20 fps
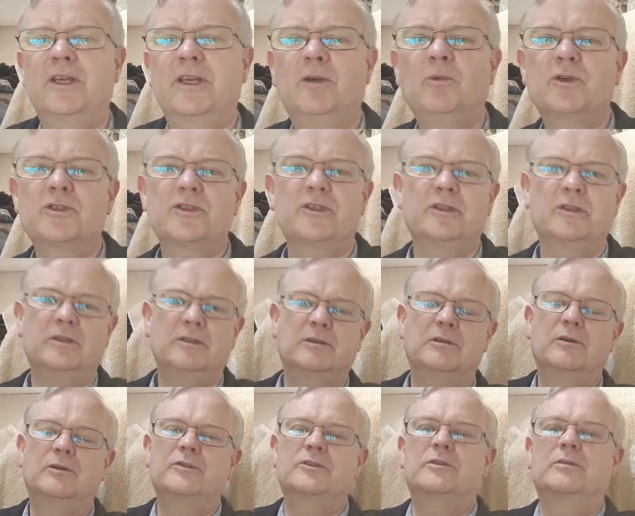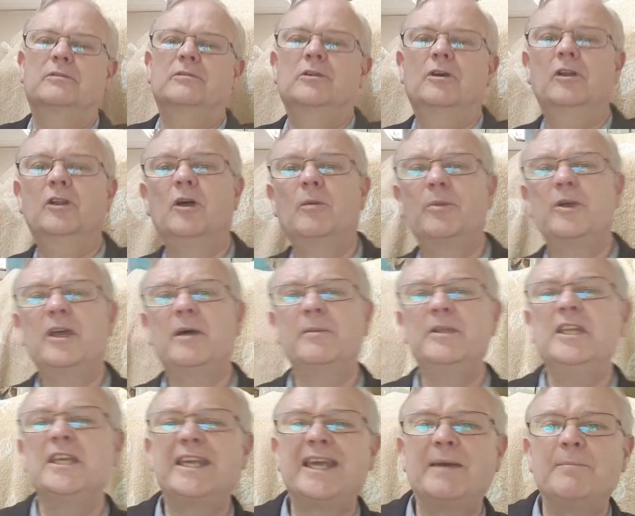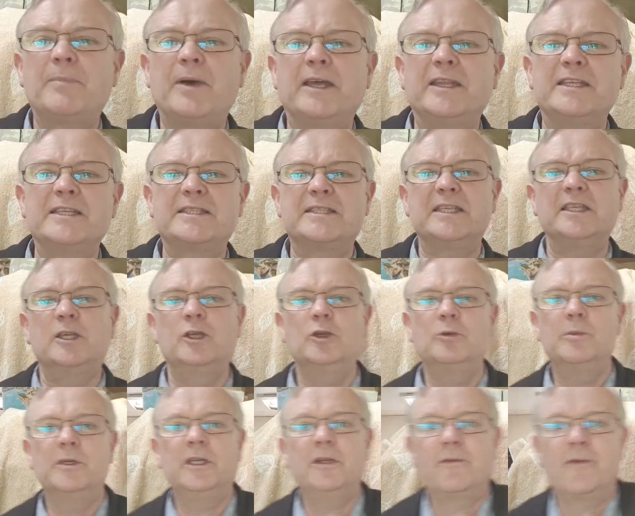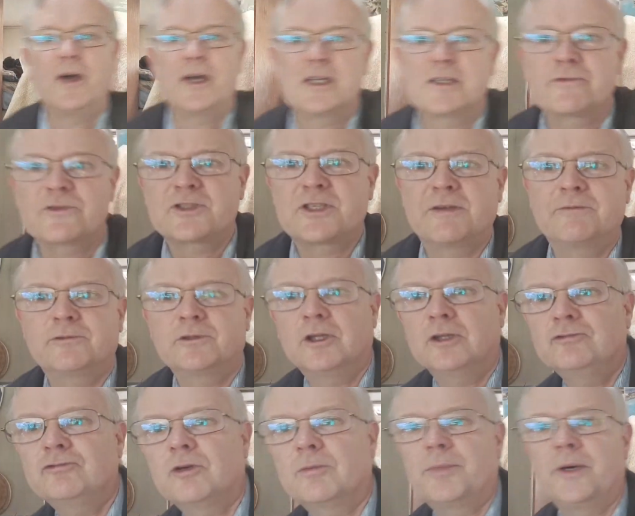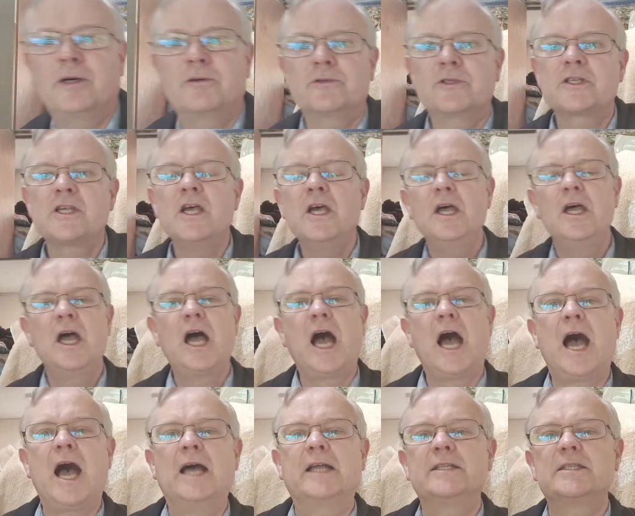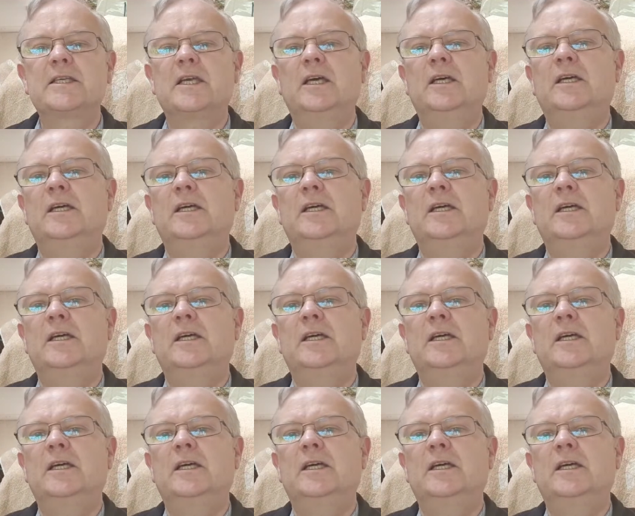It wasn't, you know, not a lot, but I mean, you can buy these dehumidifiers for several £100s, and